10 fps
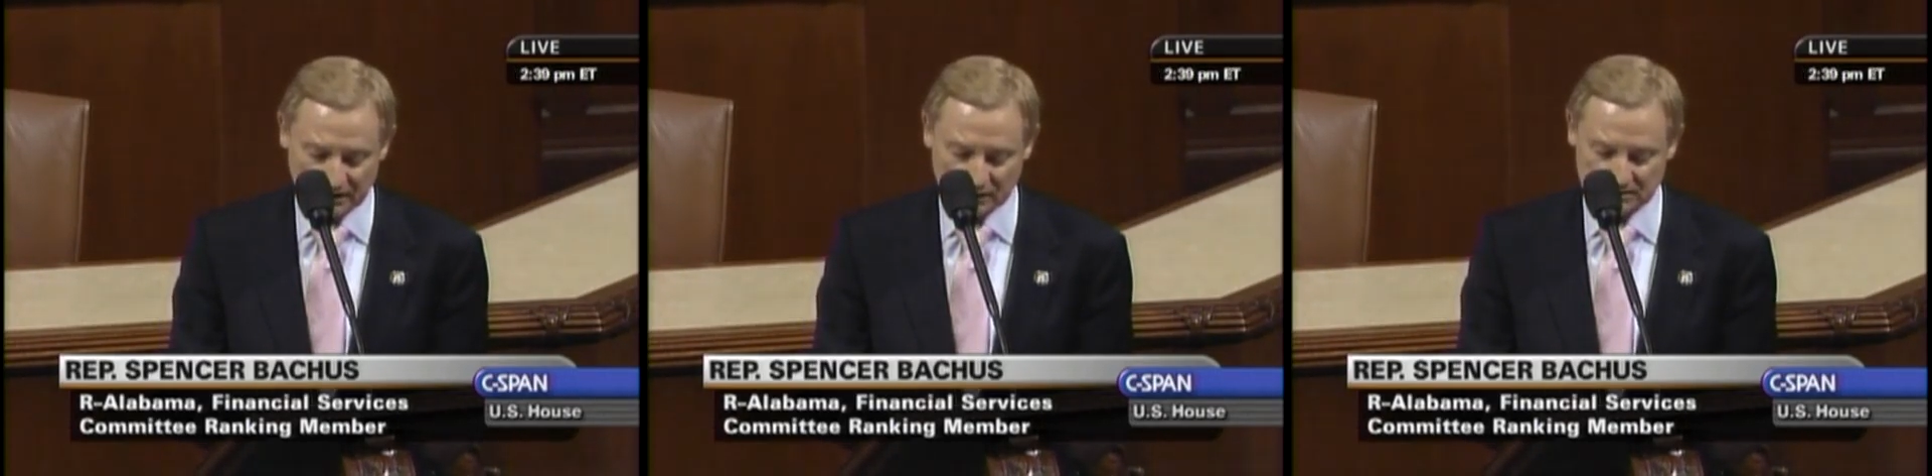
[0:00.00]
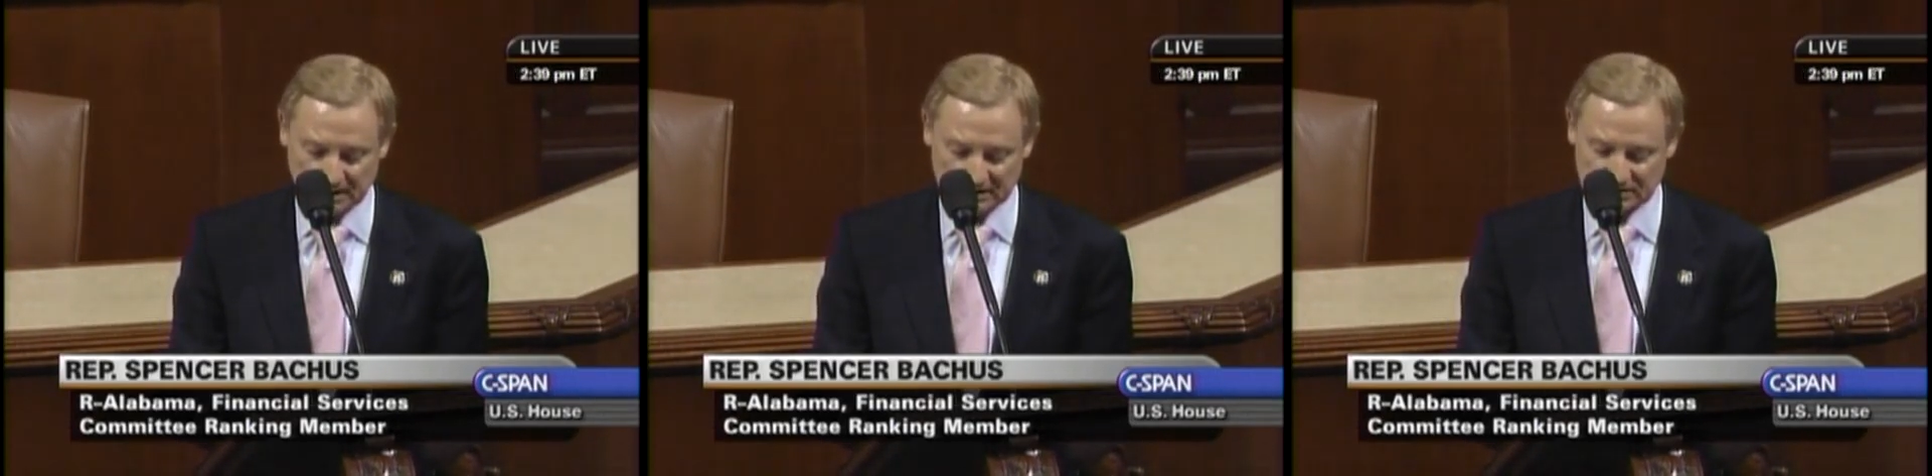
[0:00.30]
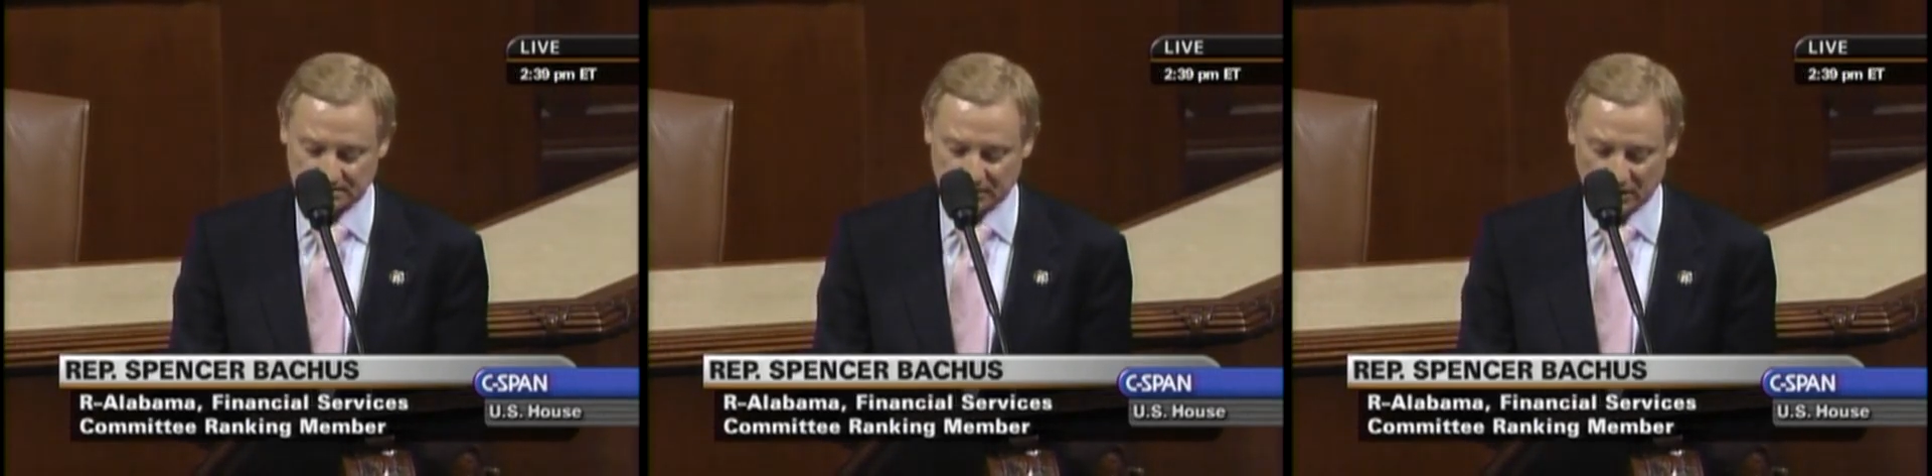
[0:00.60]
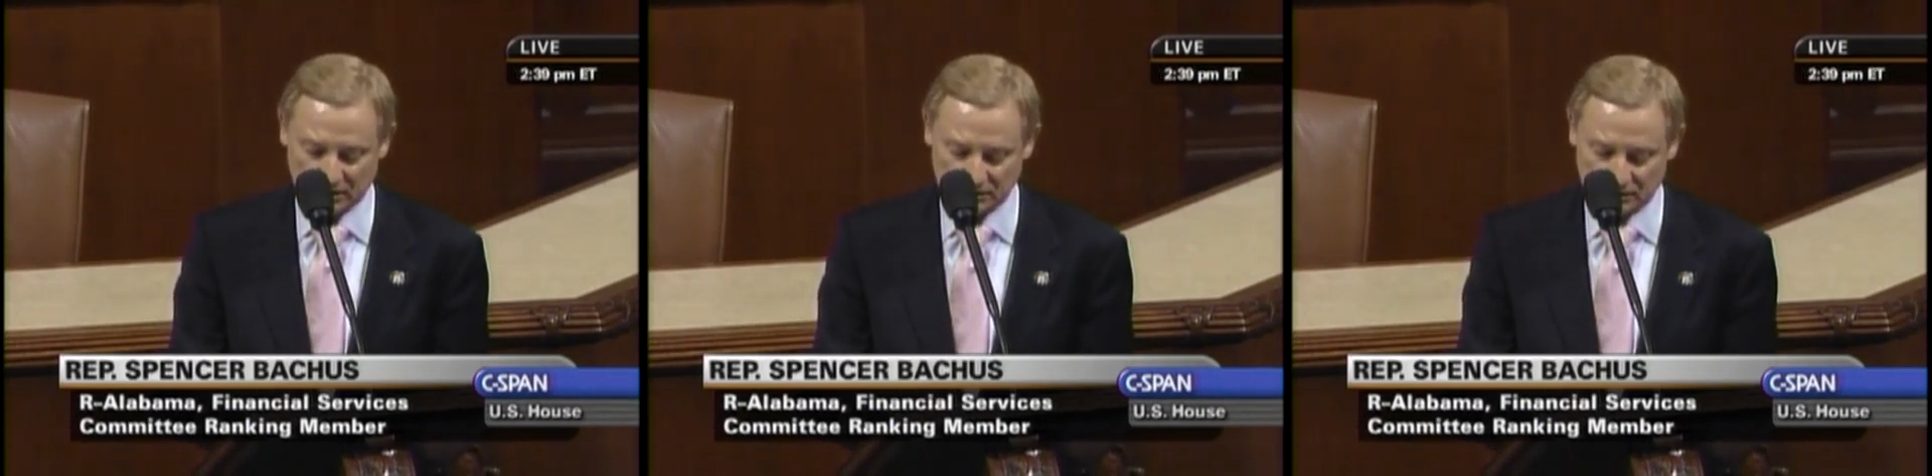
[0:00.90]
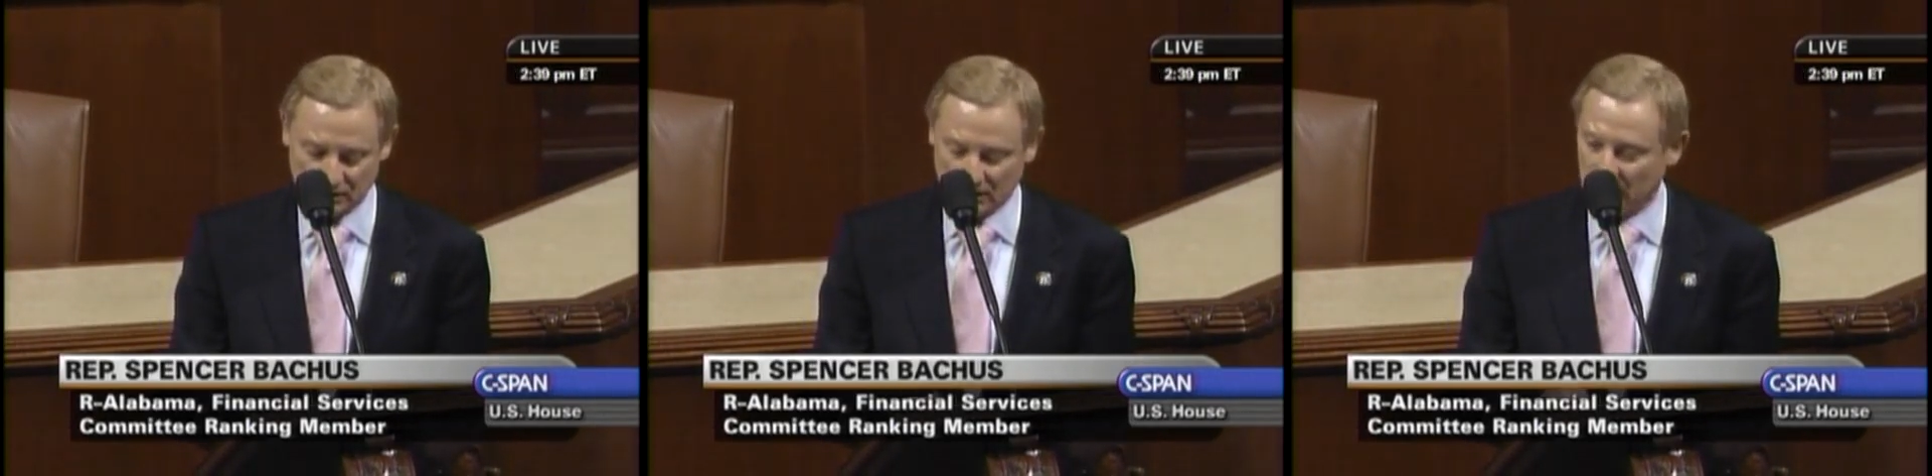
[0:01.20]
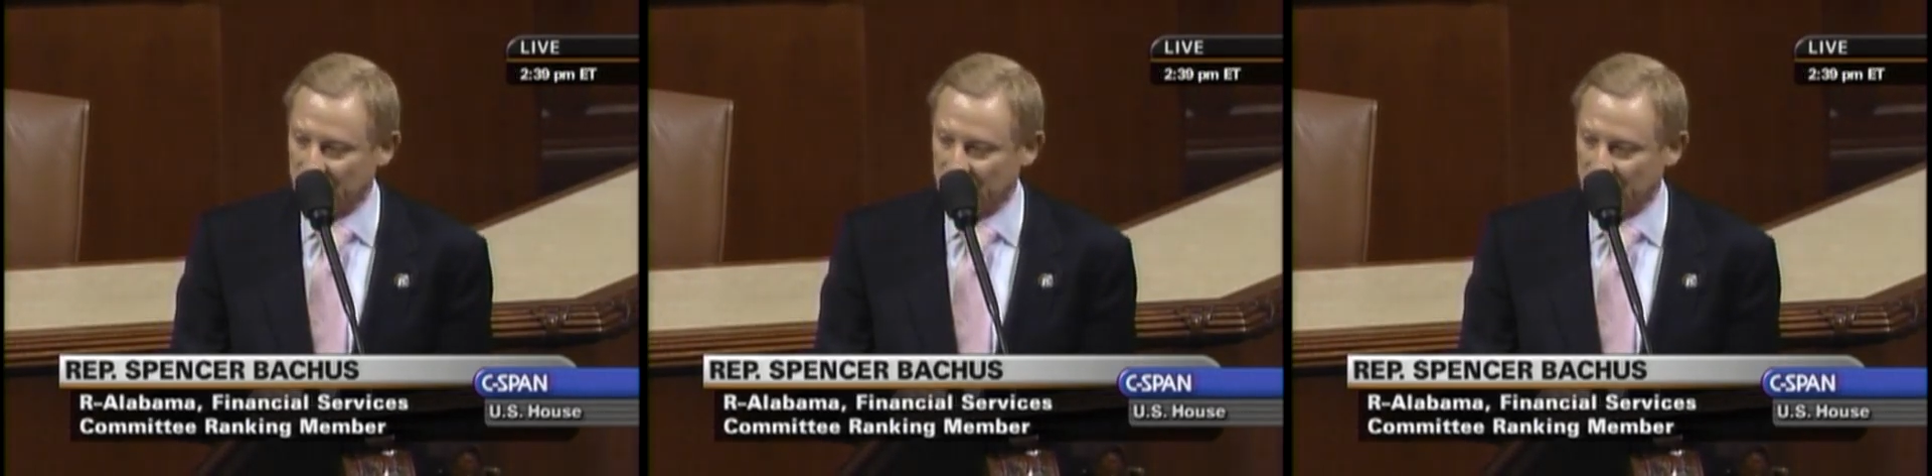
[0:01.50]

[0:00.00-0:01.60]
knows best approach, we're